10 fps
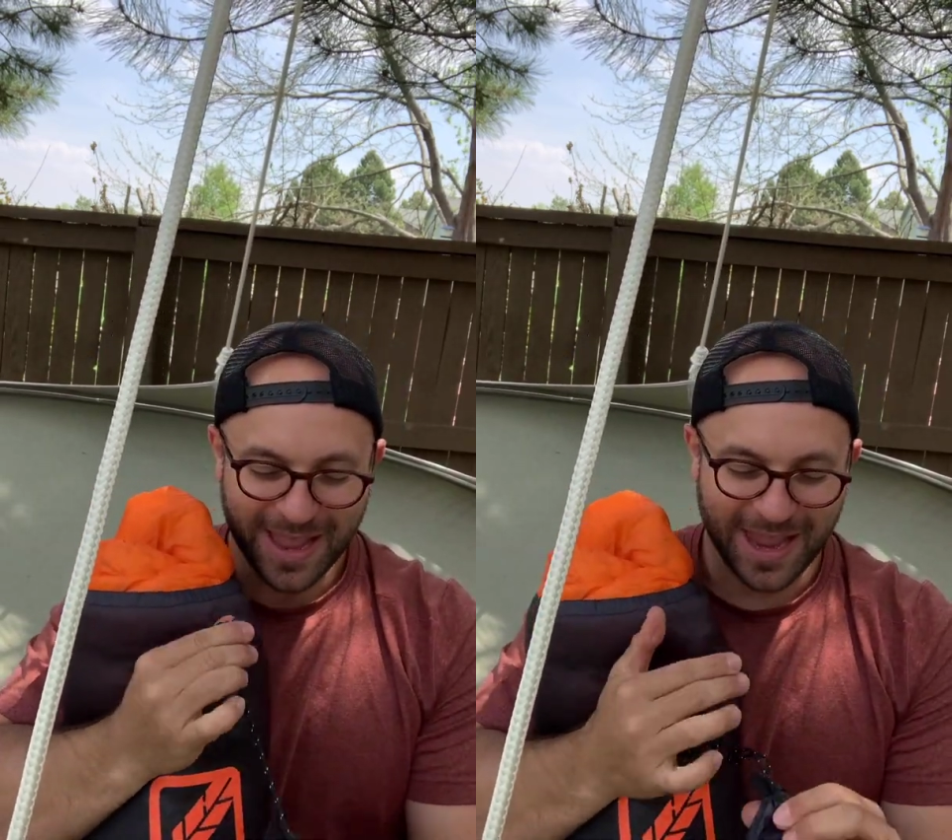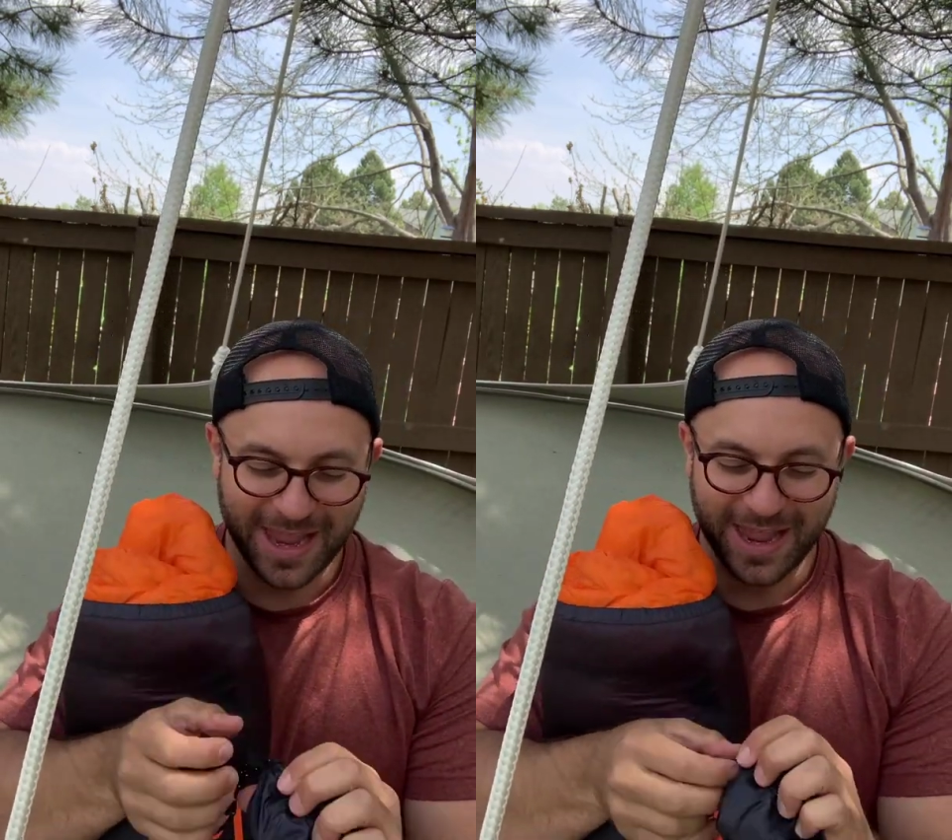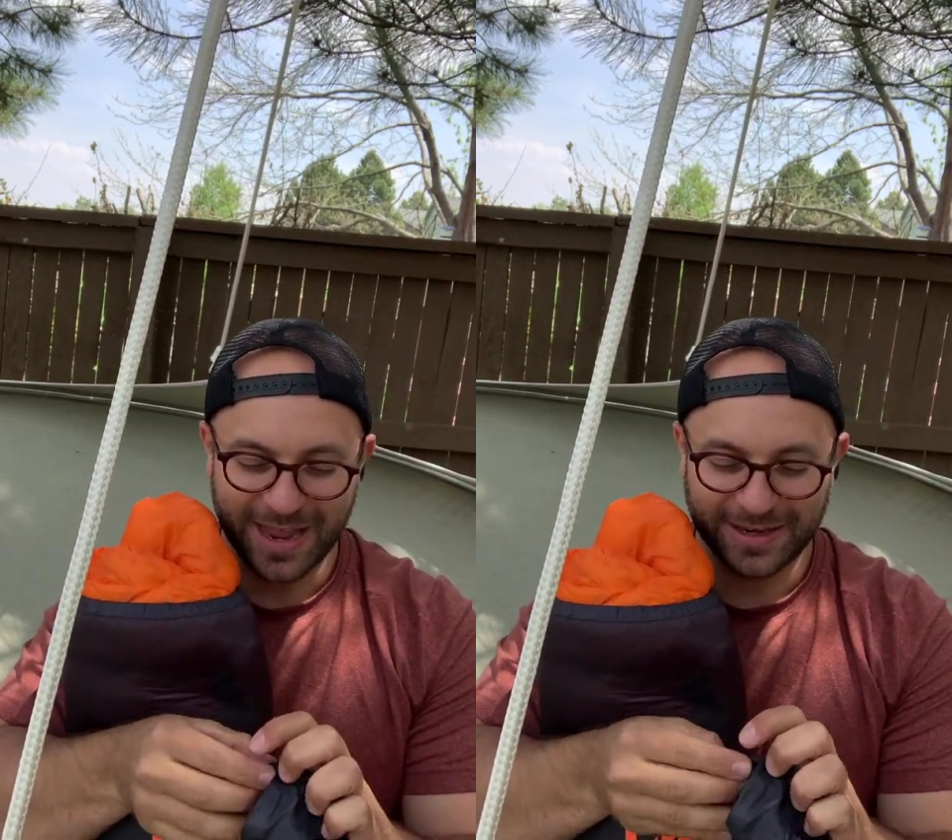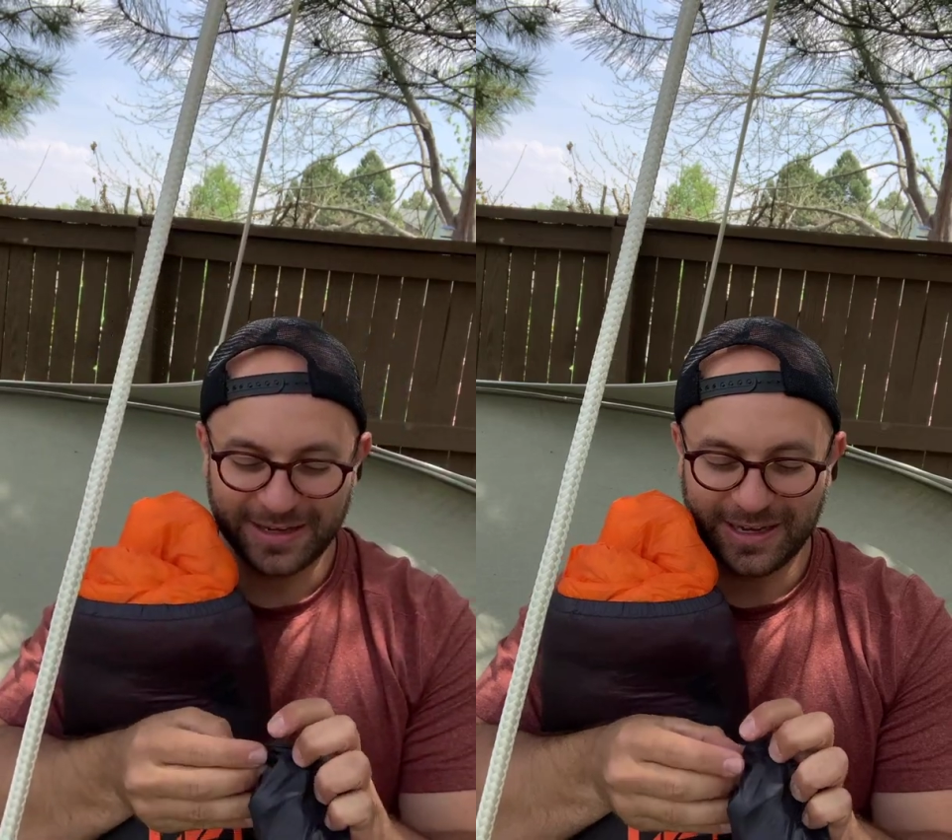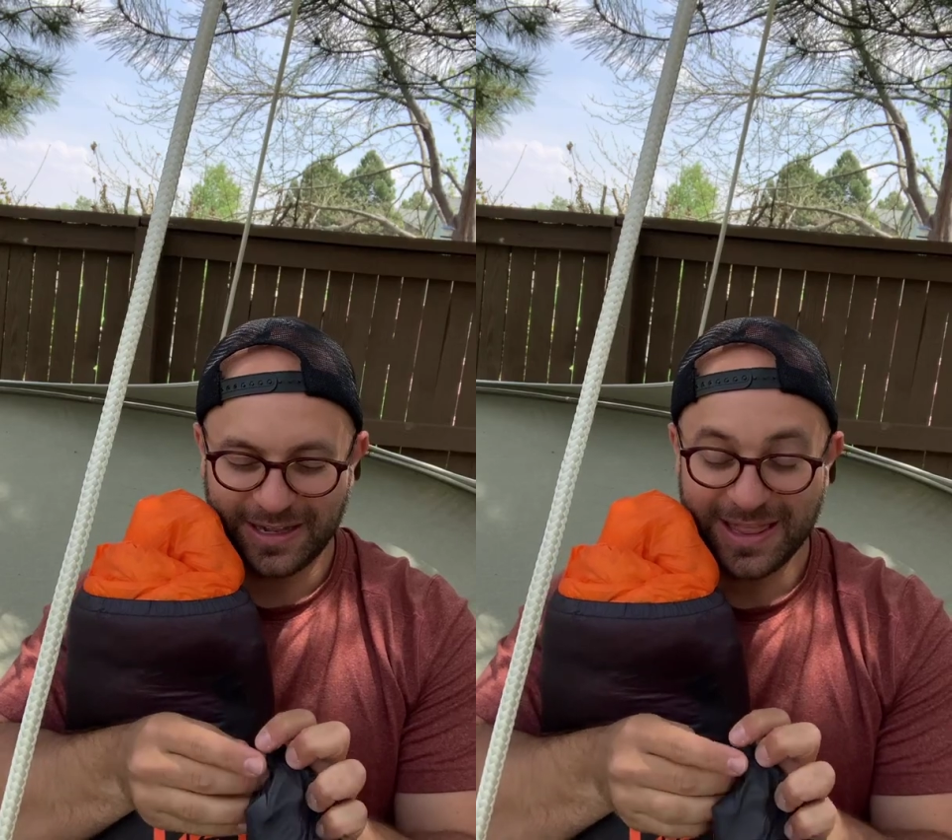and
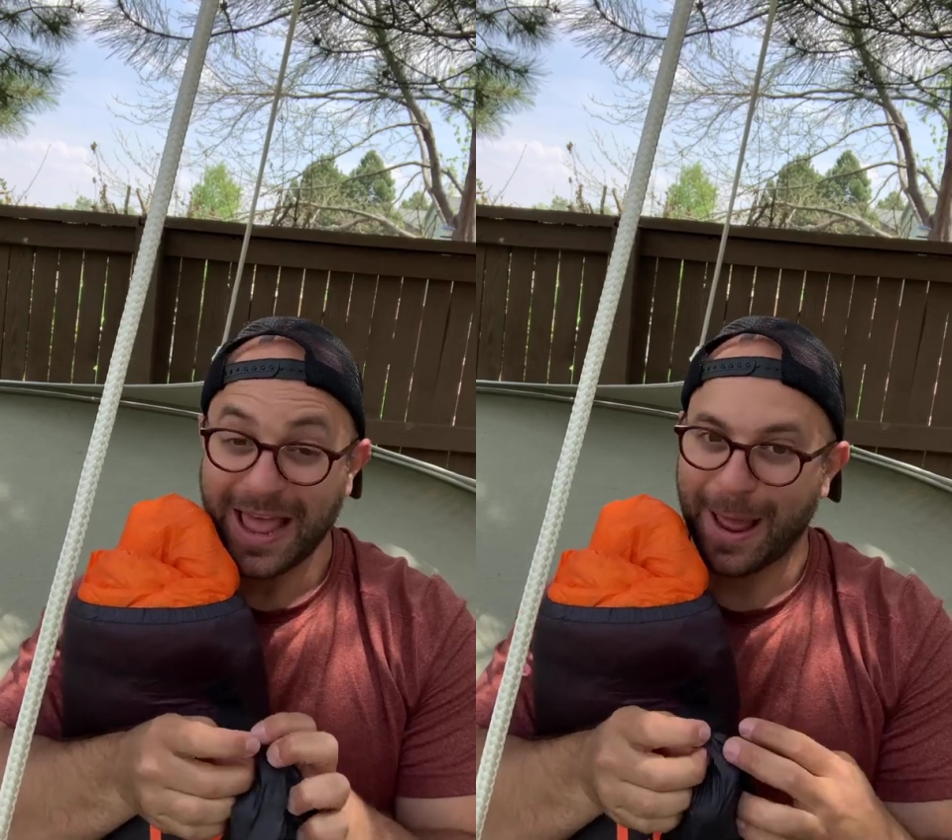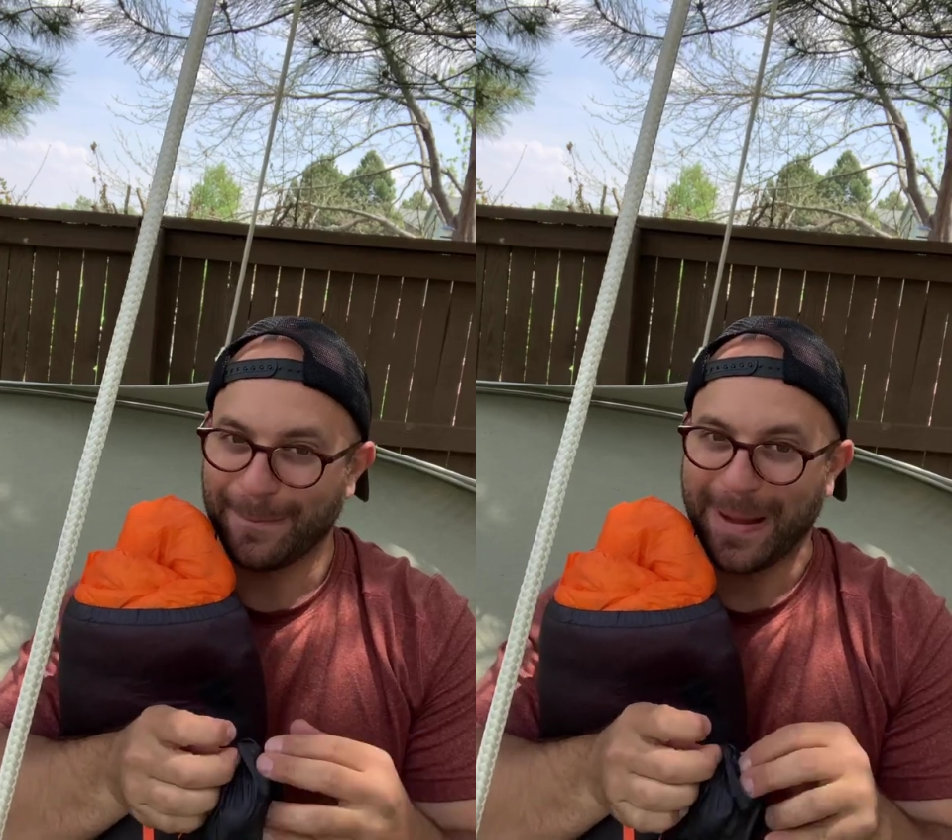in that